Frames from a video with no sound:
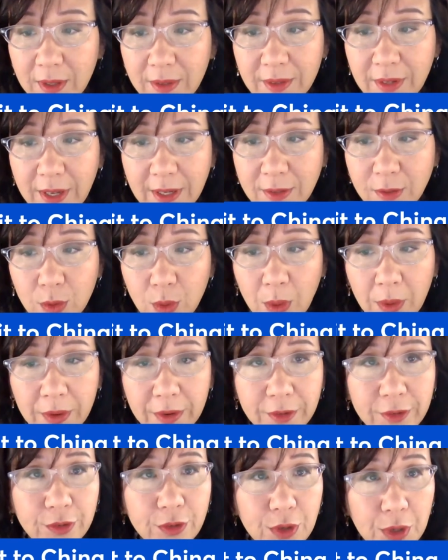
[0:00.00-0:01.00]
his
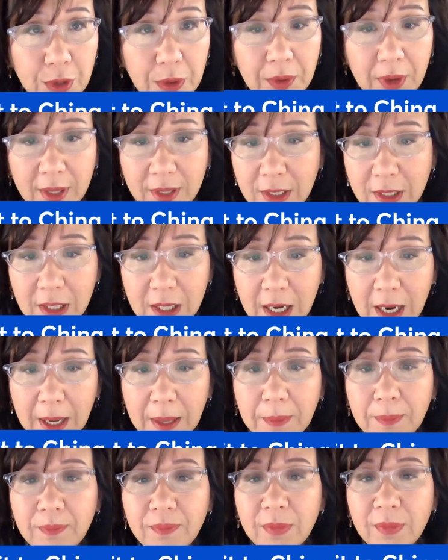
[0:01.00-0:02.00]
daughters knew at the
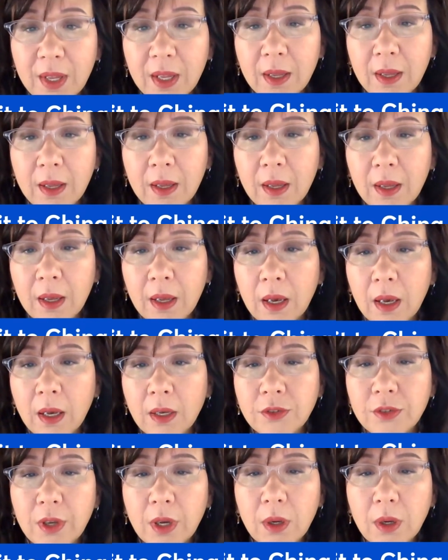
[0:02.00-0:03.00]
time.
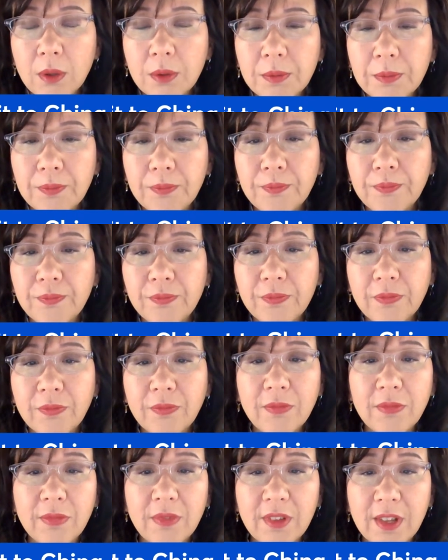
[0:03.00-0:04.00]
So
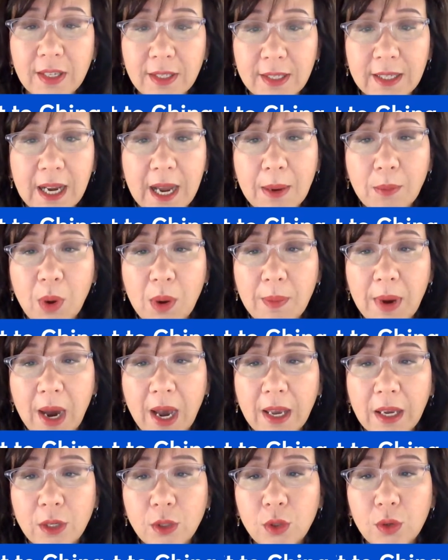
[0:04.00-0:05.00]
this time, when Ma
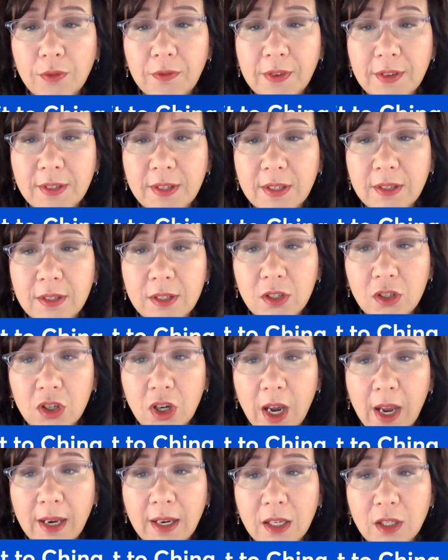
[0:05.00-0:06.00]
Ying-Jeou visits
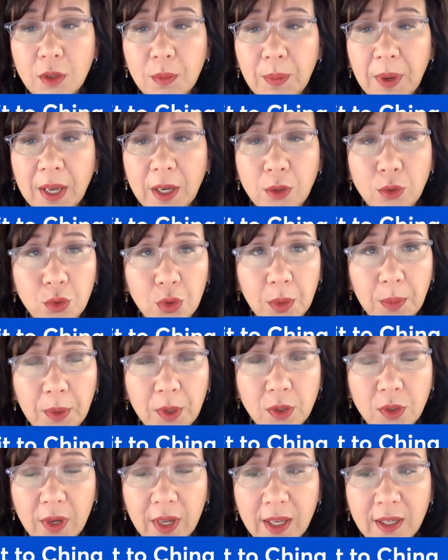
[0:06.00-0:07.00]
China to pay
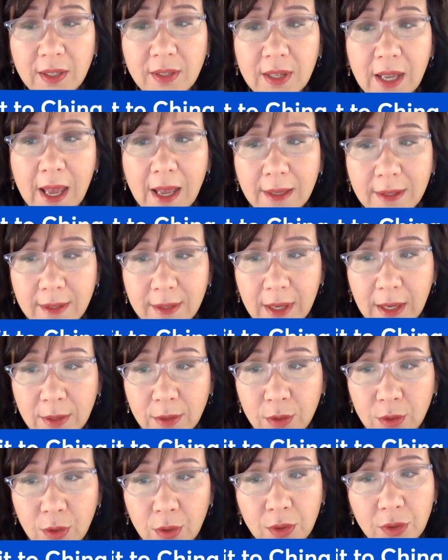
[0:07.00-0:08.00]
tribute to his
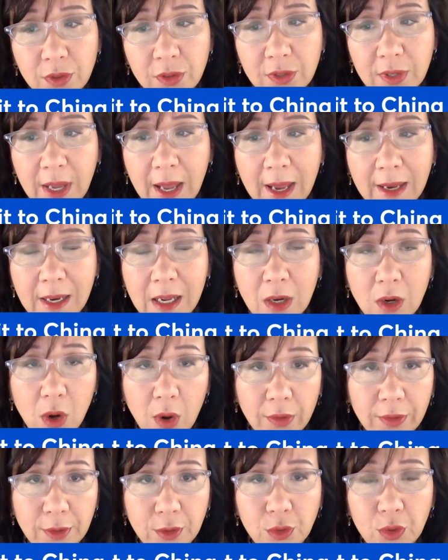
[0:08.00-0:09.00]
ancestors, and he
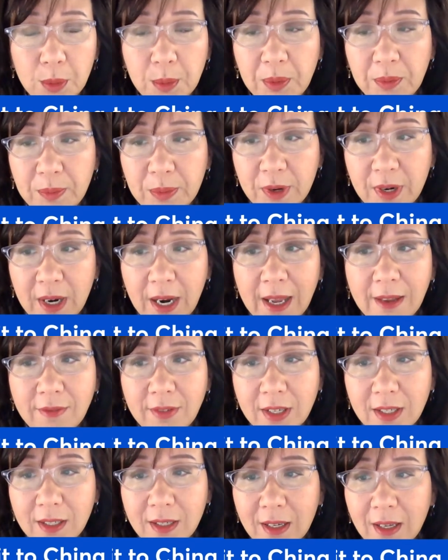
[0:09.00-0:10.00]
called the trip
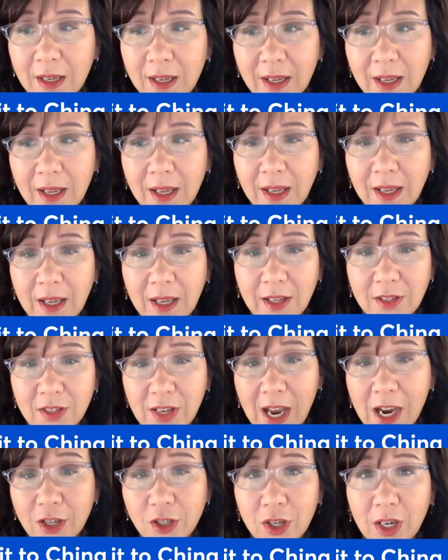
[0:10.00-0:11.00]
private, it's
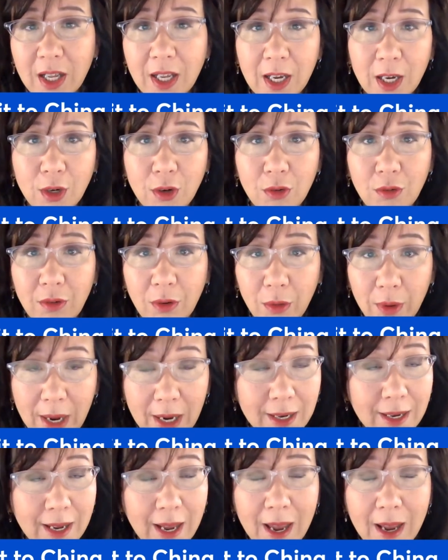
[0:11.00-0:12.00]
actually,
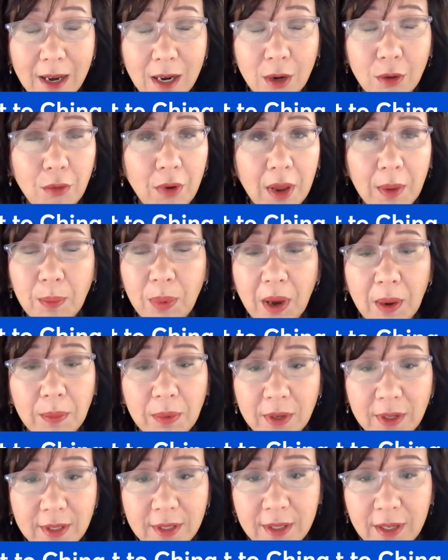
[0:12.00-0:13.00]
again, a great
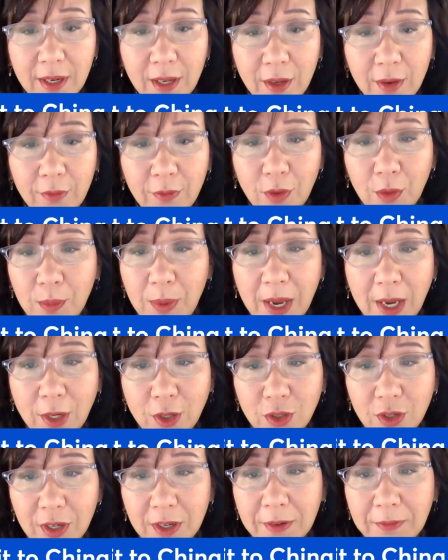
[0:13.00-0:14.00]
publicity for
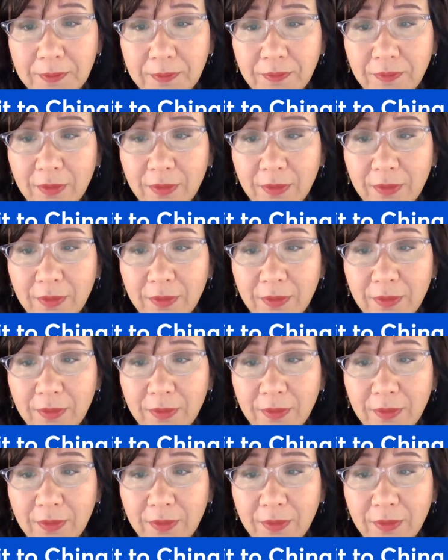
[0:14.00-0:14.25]
Beijing,